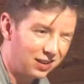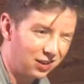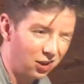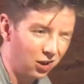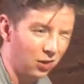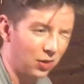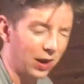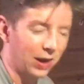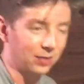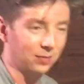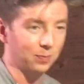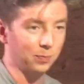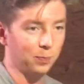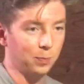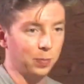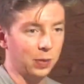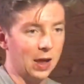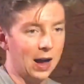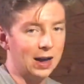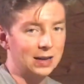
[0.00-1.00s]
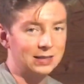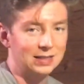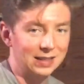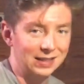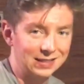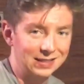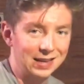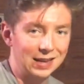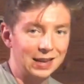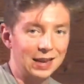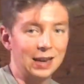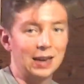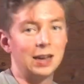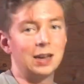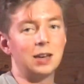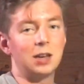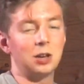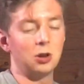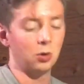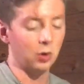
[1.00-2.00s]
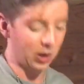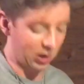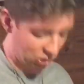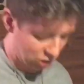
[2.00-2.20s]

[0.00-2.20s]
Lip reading: all that plastic digging into you, and